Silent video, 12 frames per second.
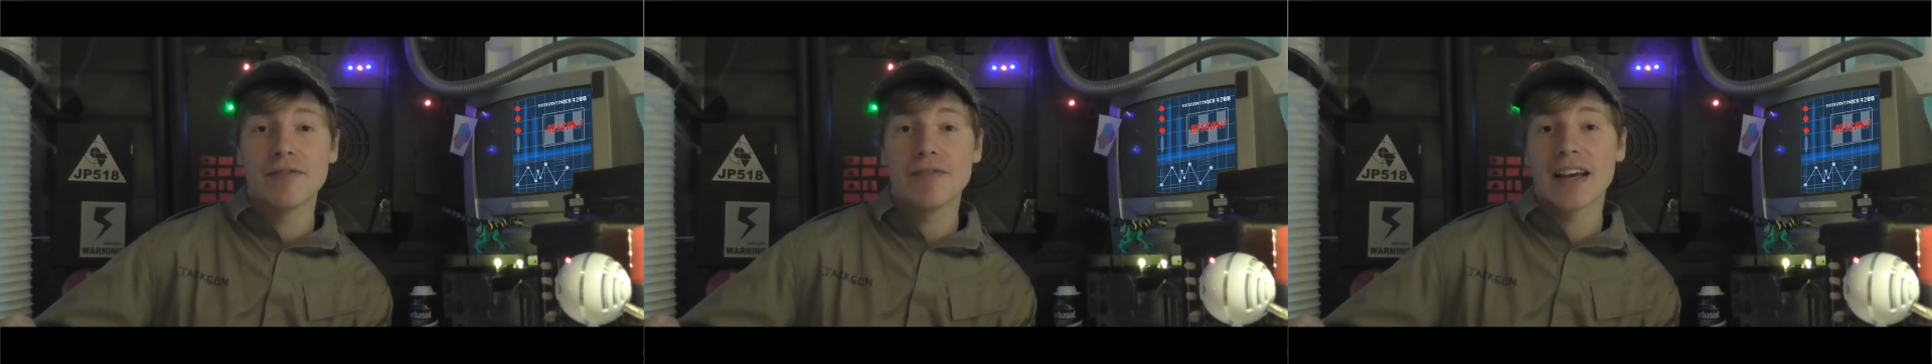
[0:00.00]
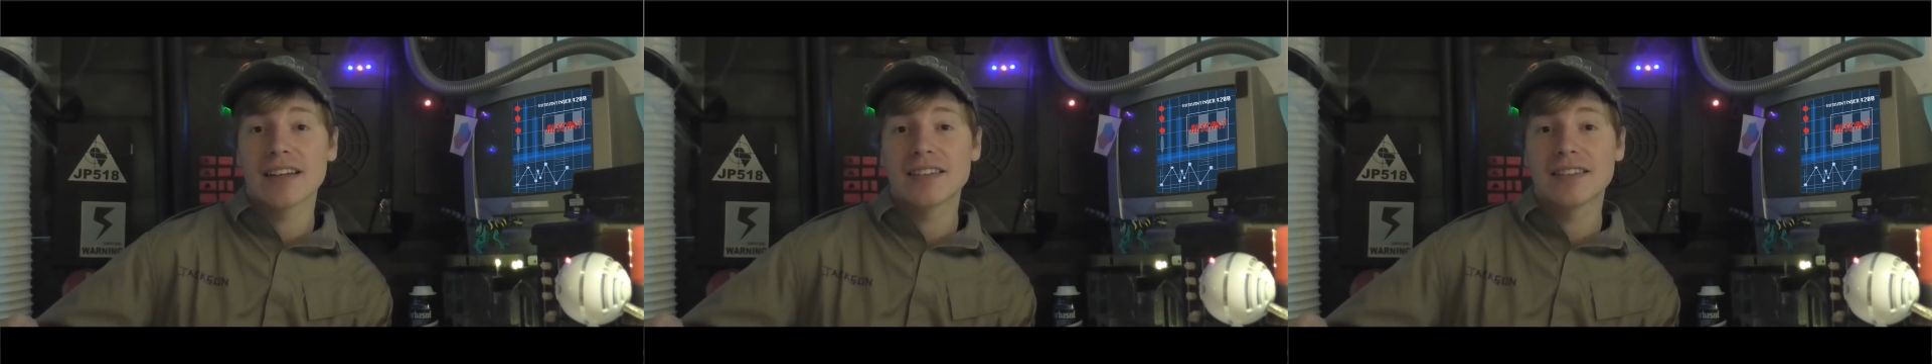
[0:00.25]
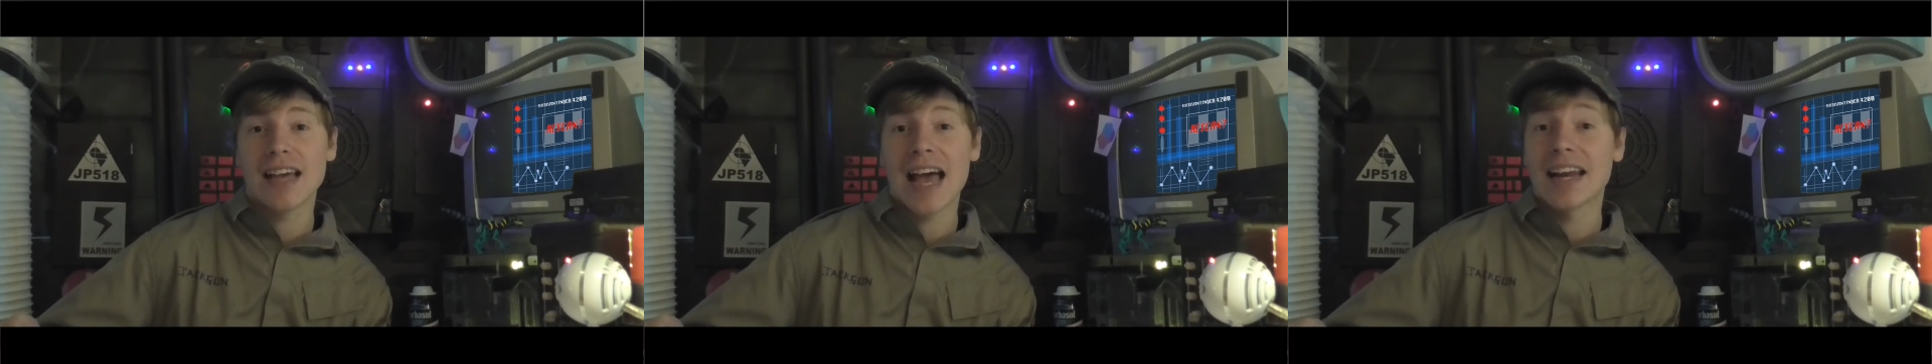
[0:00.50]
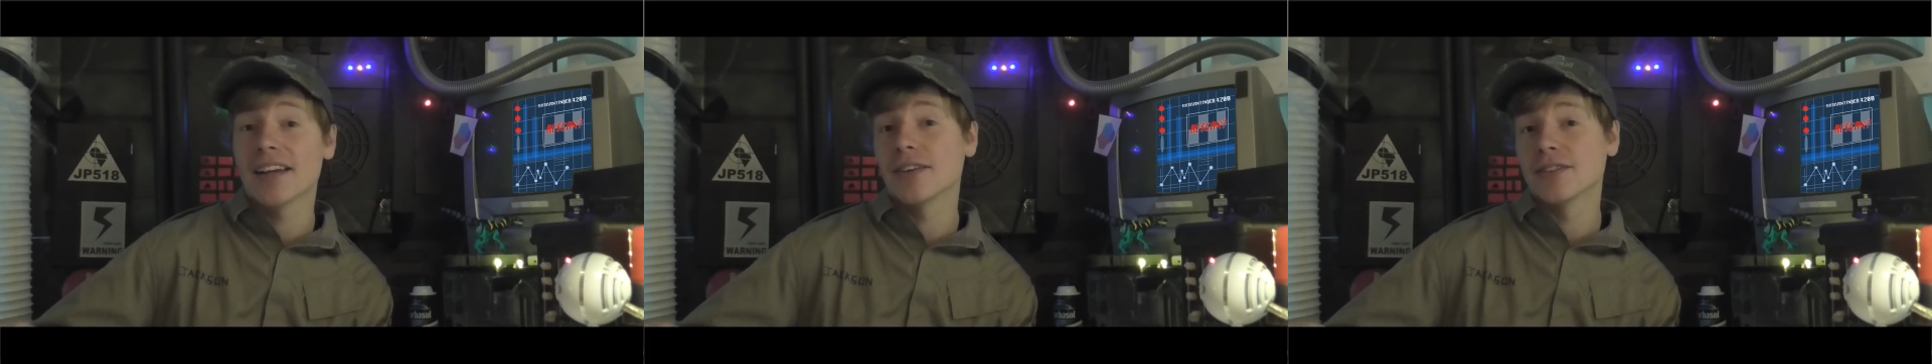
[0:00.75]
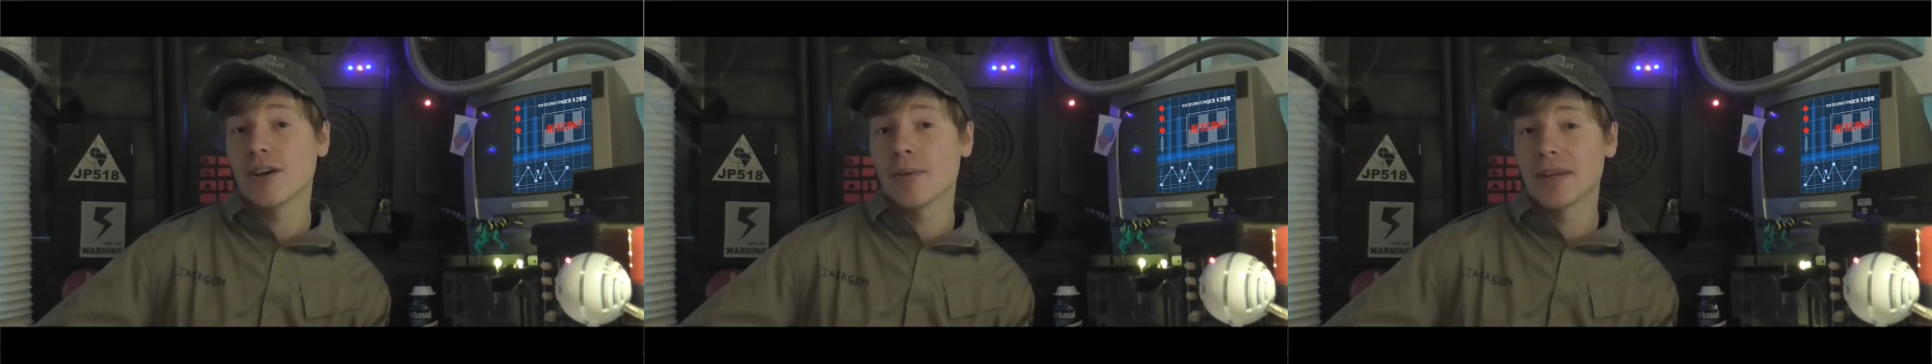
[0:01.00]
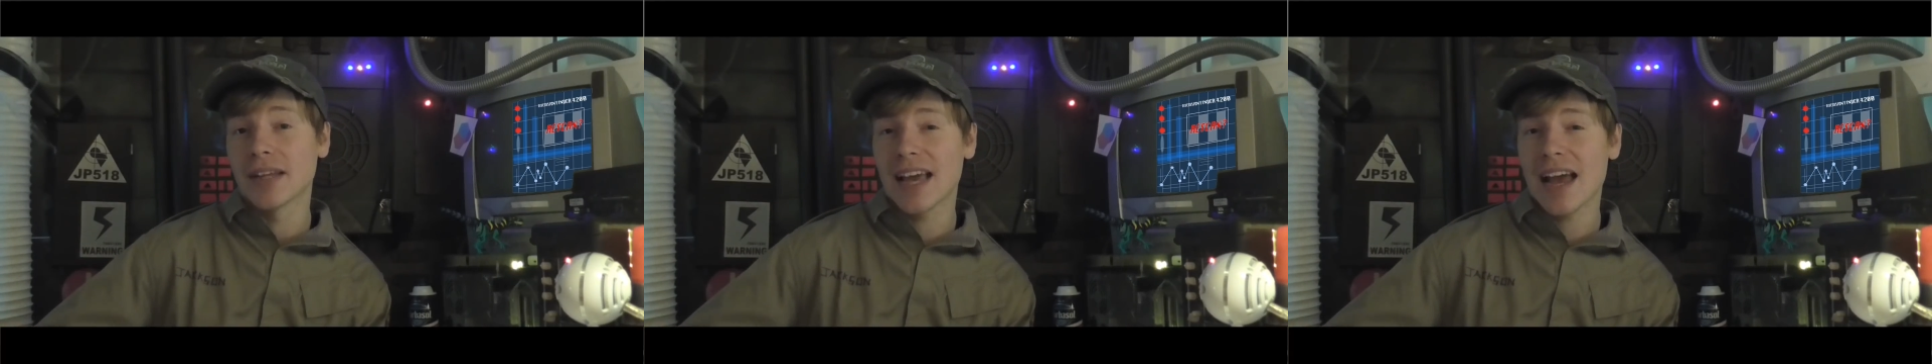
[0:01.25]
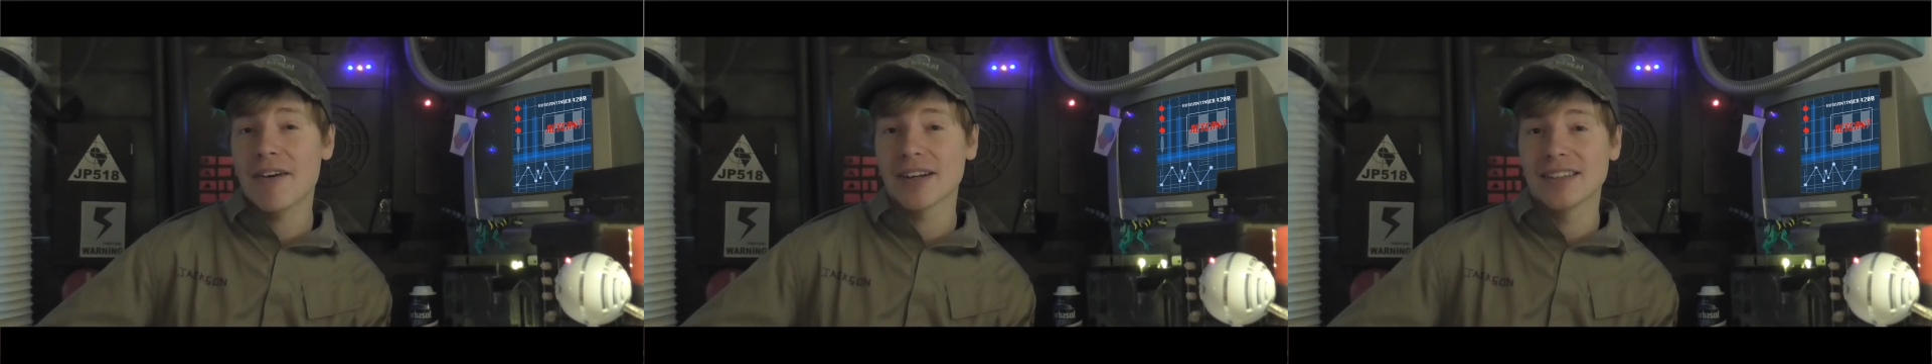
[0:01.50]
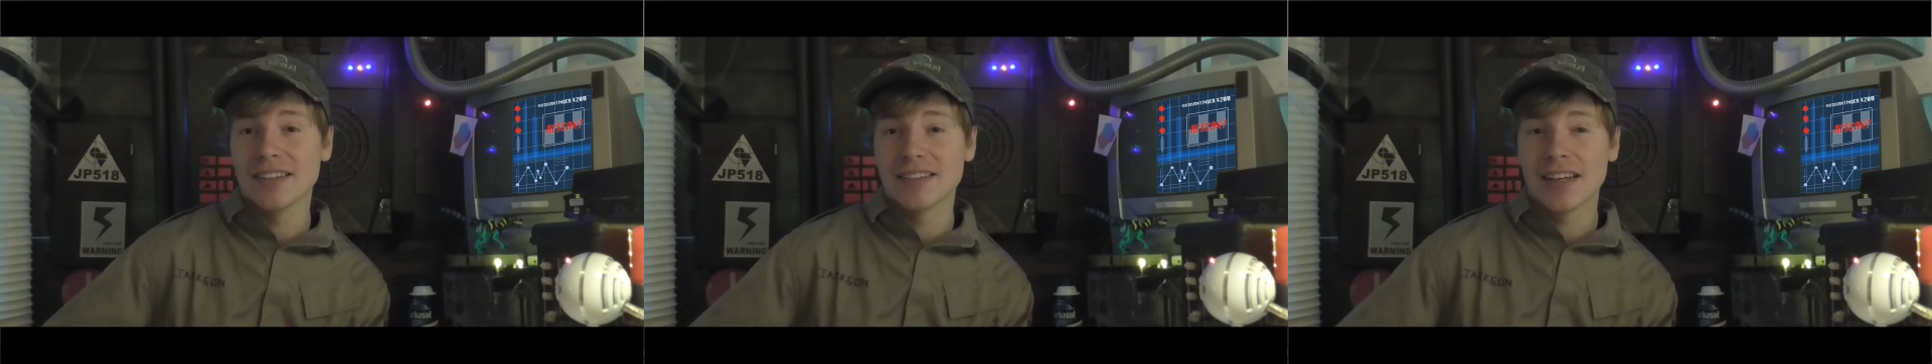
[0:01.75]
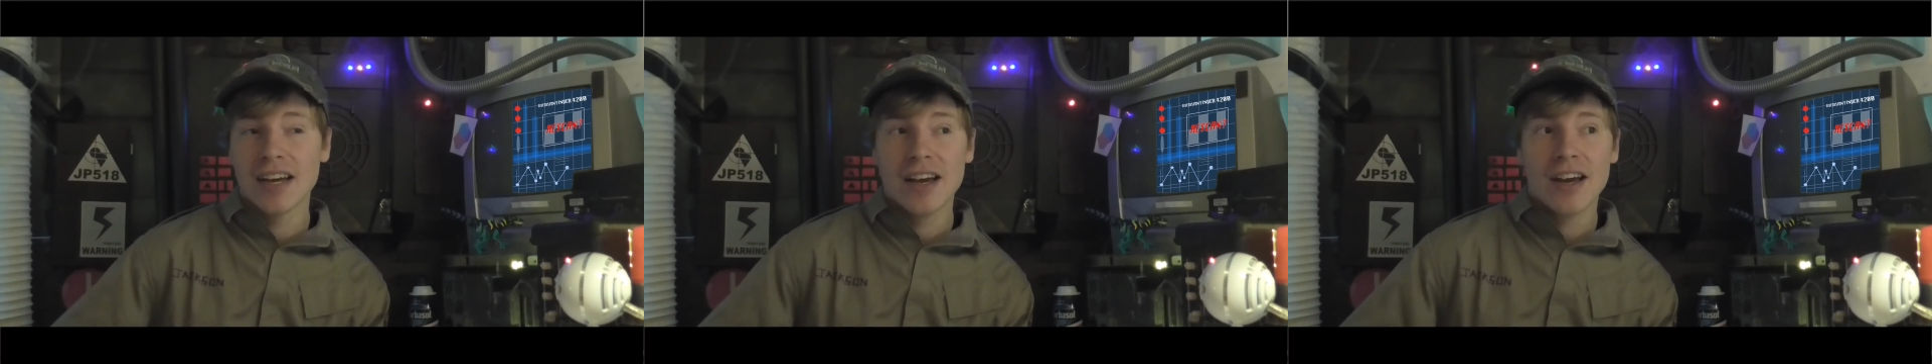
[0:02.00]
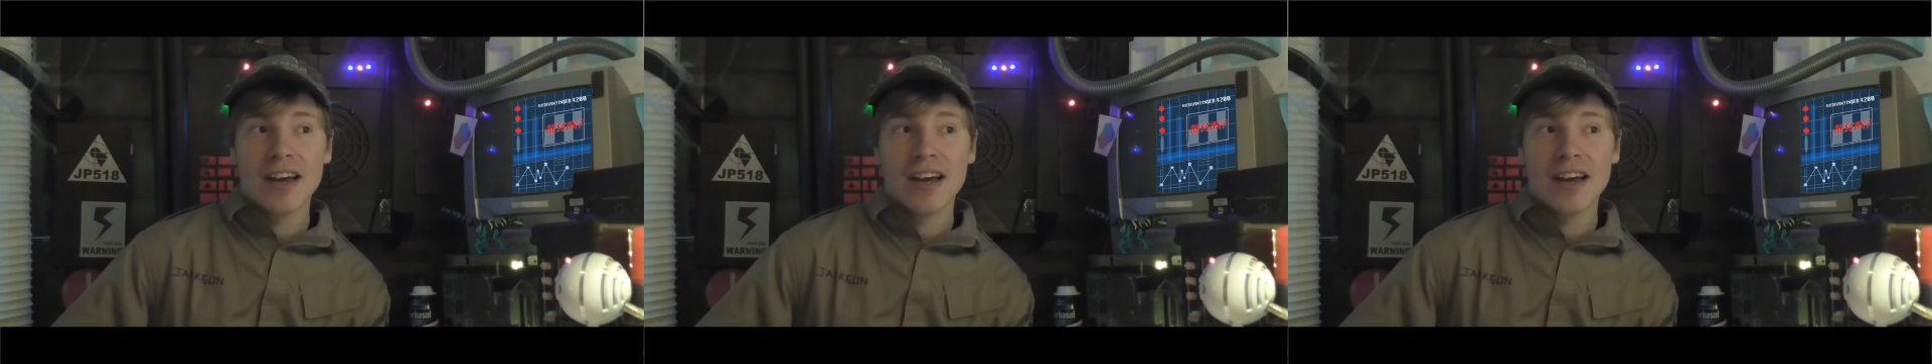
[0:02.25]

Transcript: effects added on top of the characters,